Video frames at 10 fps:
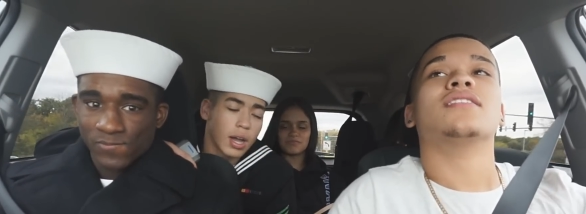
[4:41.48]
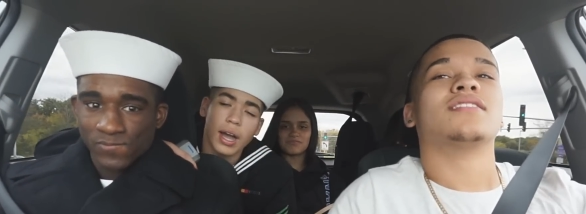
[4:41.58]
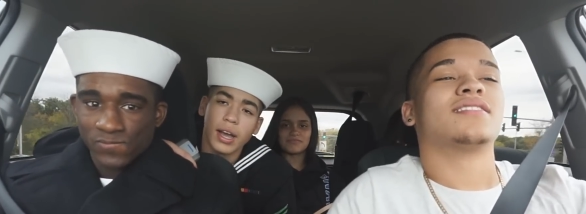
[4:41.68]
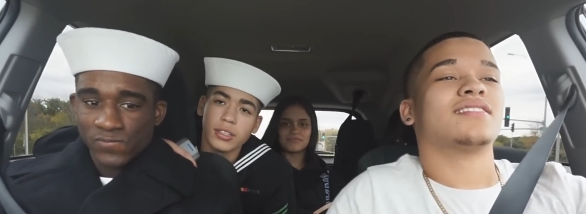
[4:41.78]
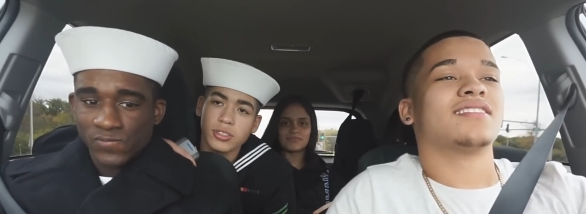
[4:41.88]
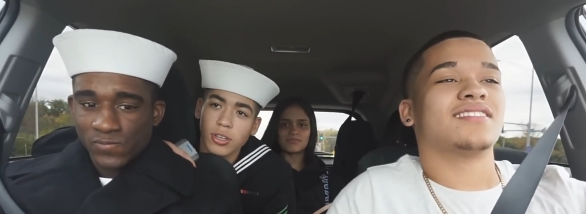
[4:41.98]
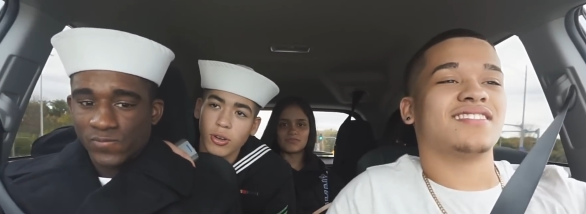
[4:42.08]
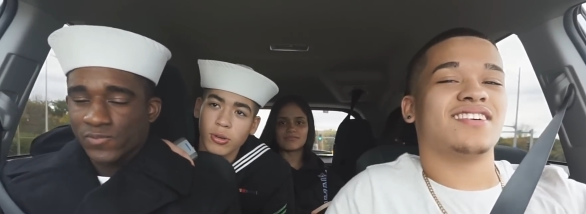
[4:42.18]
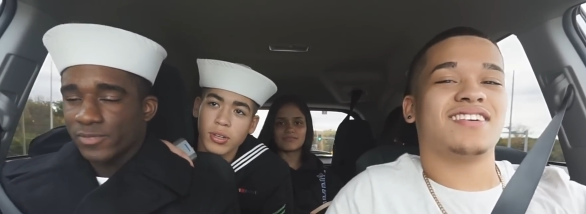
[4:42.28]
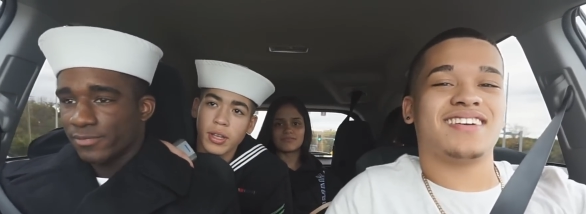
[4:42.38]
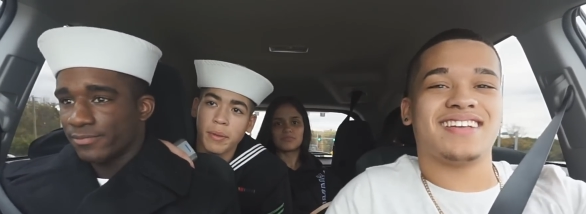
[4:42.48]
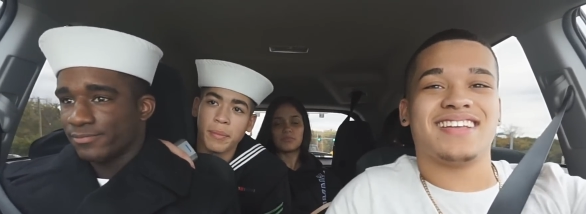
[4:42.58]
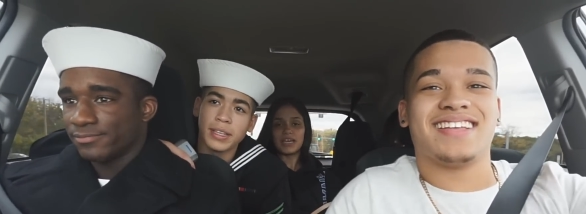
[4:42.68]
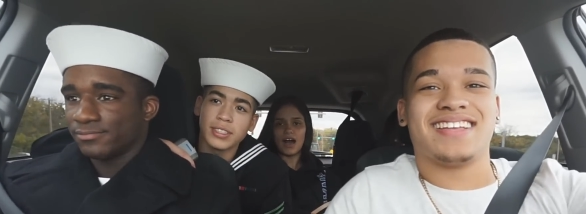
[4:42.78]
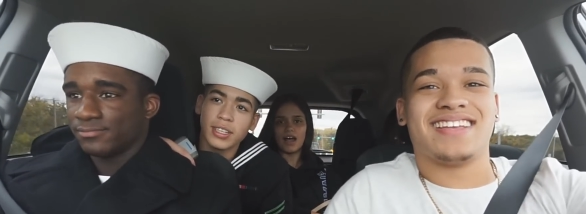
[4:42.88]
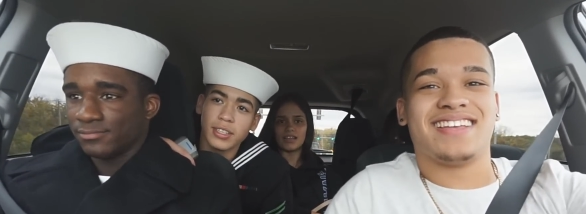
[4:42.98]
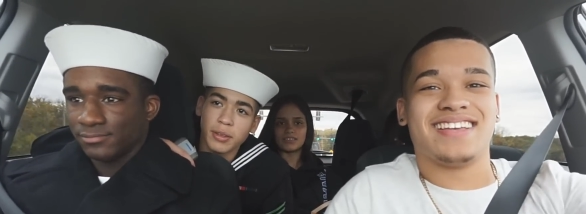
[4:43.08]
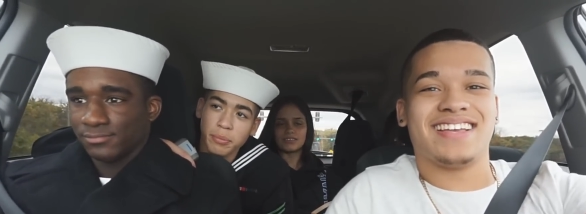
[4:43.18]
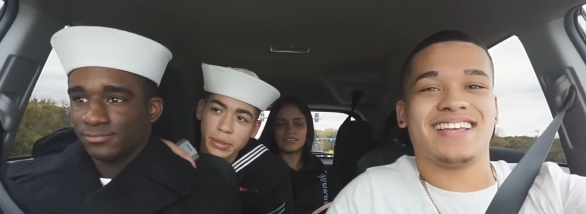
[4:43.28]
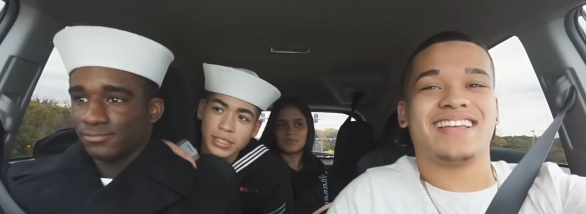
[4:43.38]
Speaker 1: Alright, so basically,
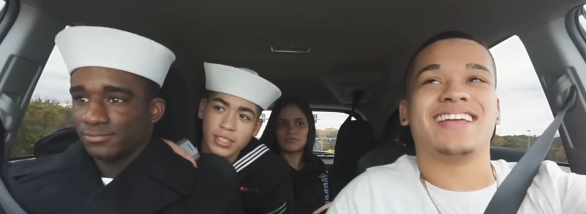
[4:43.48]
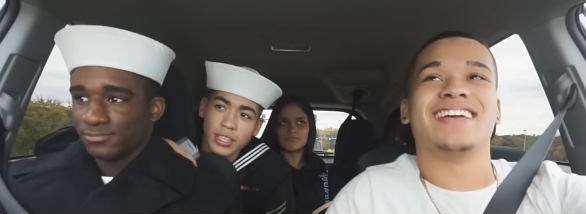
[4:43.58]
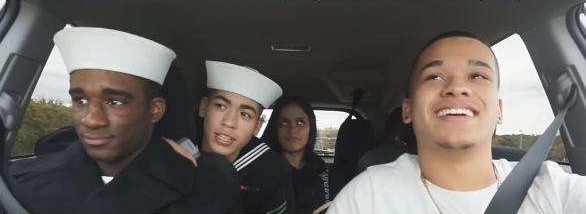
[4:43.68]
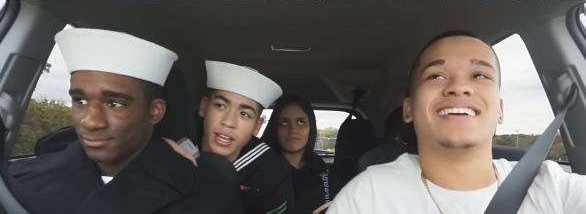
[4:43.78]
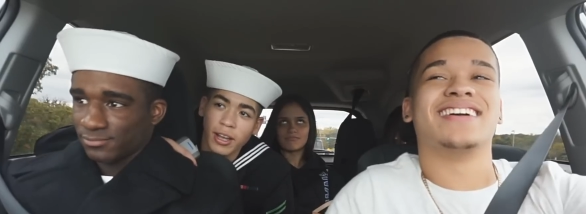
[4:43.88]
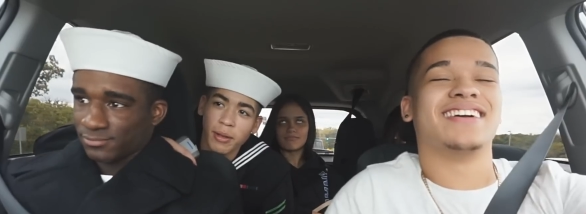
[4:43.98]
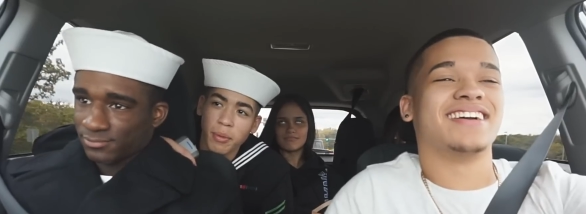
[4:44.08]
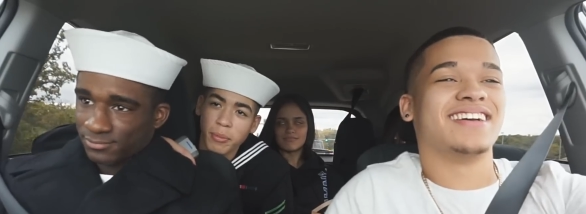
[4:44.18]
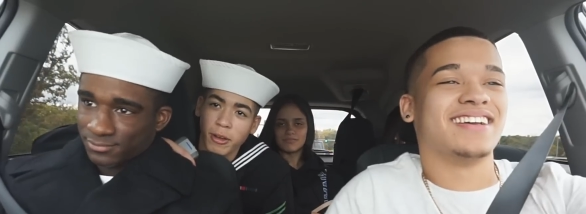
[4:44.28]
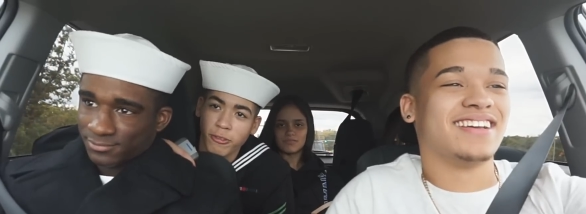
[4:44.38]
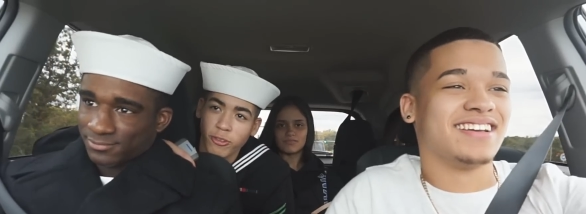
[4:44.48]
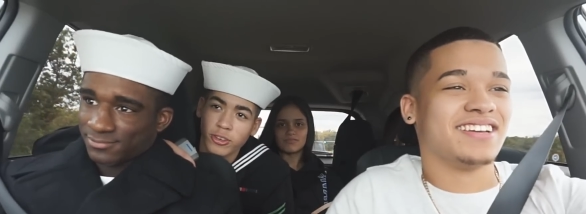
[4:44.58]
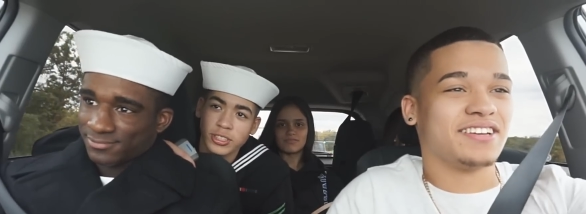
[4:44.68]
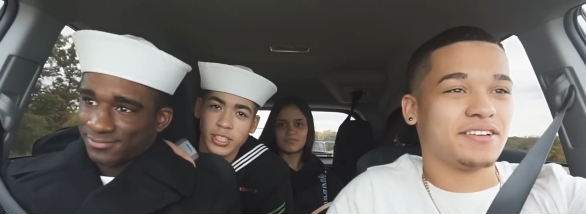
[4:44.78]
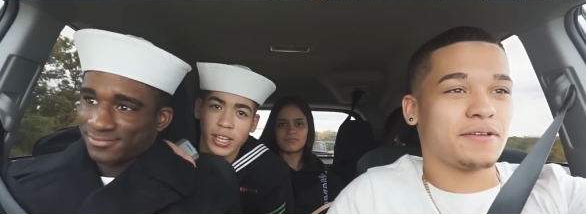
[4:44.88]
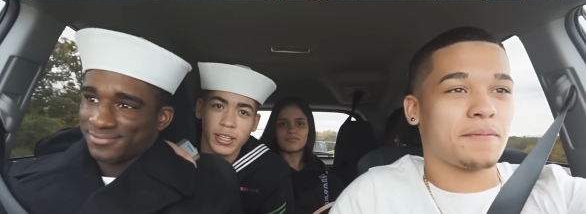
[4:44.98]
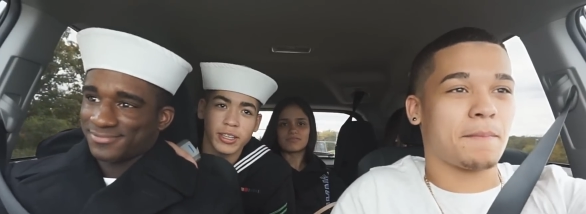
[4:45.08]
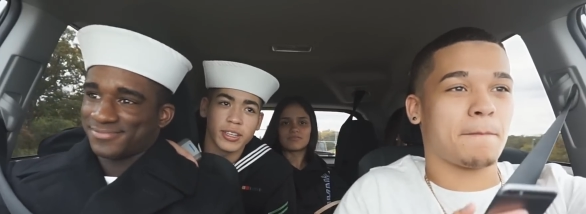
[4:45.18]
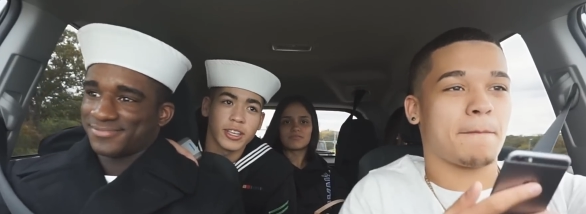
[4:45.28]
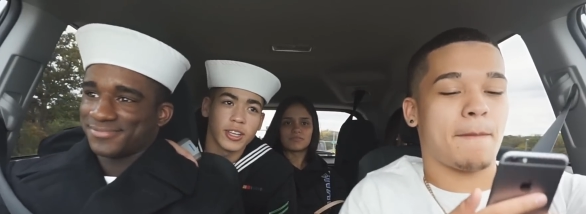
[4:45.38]
basically, I remember my first night.